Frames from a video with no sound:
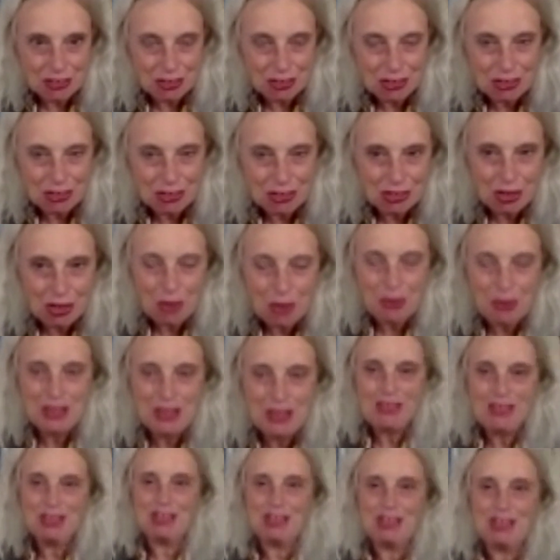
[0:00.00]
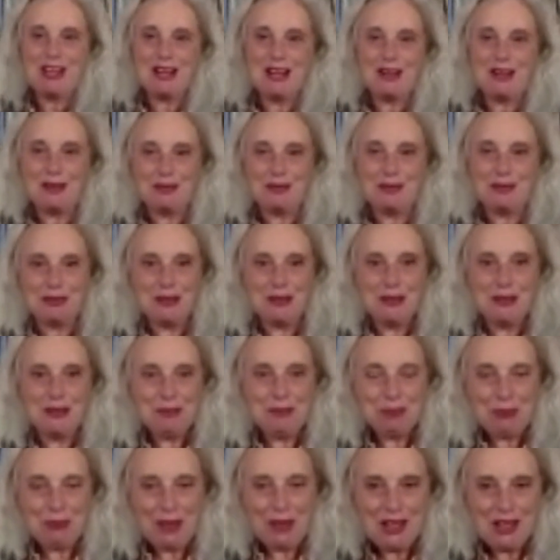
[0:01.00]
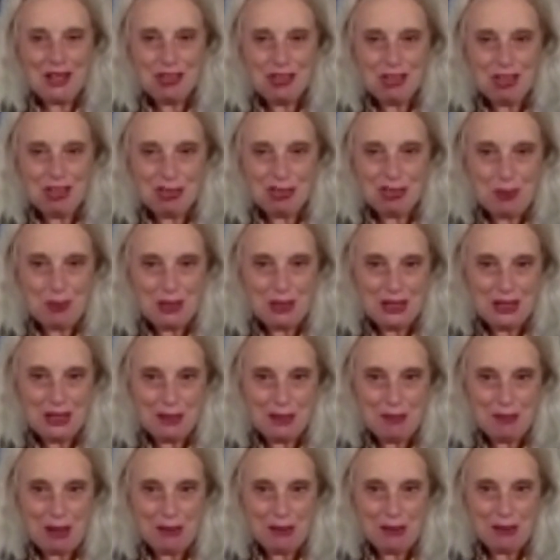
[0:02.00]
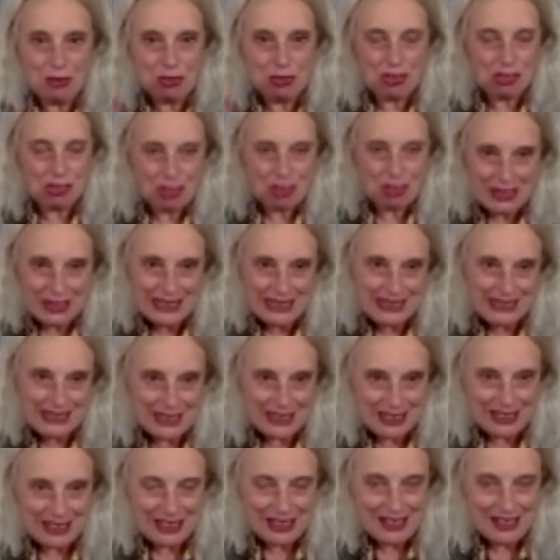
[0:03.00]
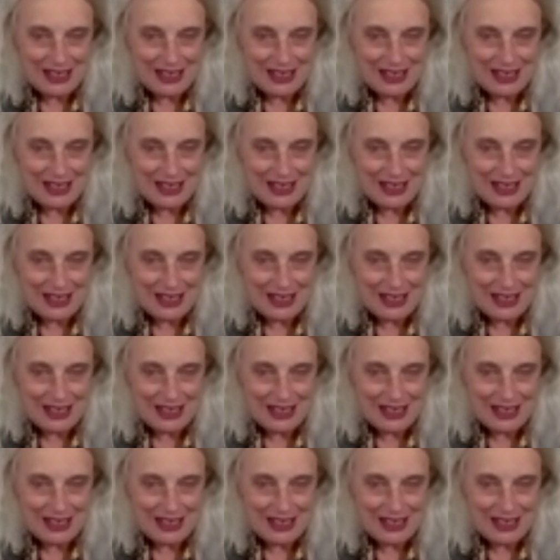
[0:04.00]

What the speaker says: So instead of it just being about the psyche,